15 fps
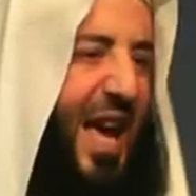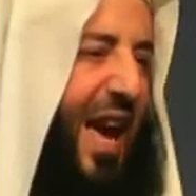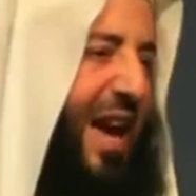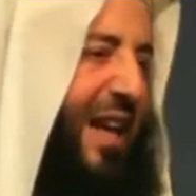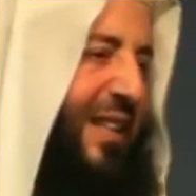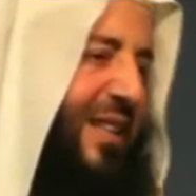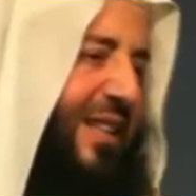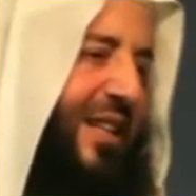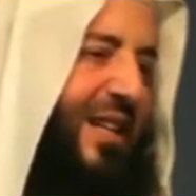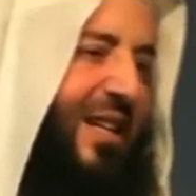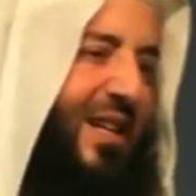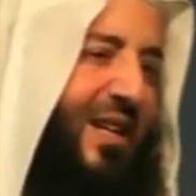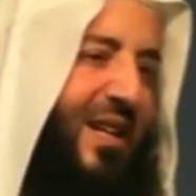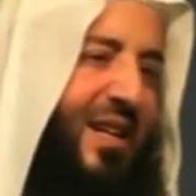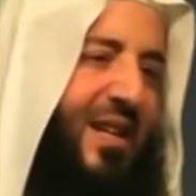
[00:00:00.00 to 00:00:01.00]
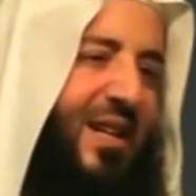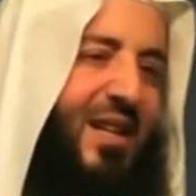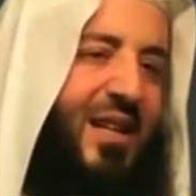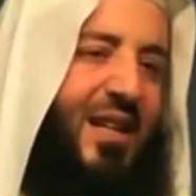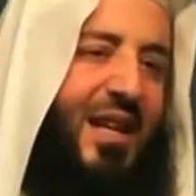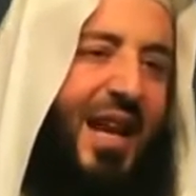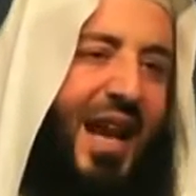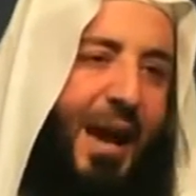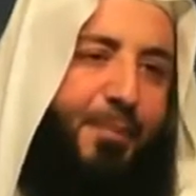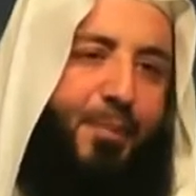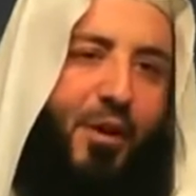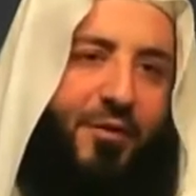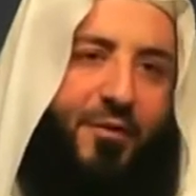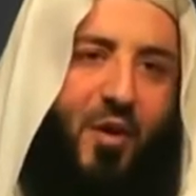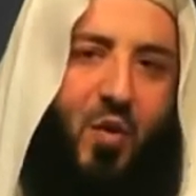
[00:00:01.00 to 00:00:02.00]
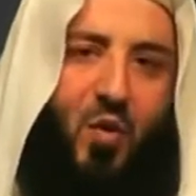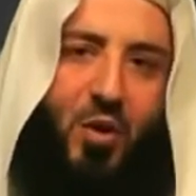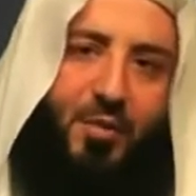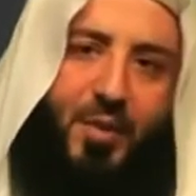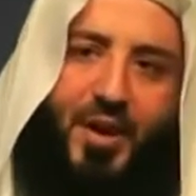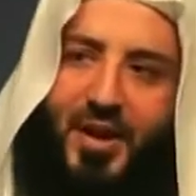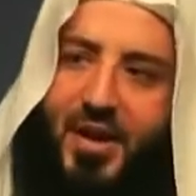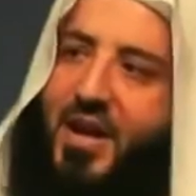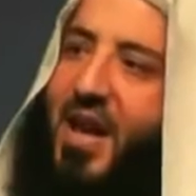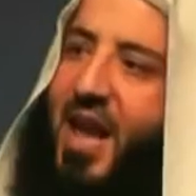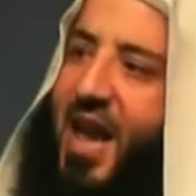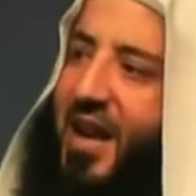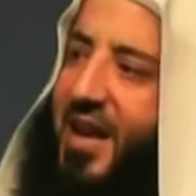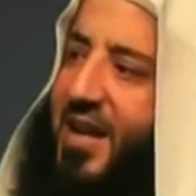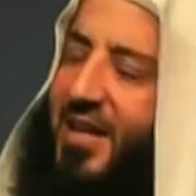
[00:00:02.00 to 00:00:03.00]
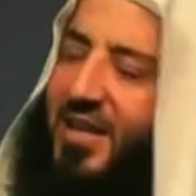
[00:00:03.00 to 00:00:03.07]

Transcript: and the lap of a woman, and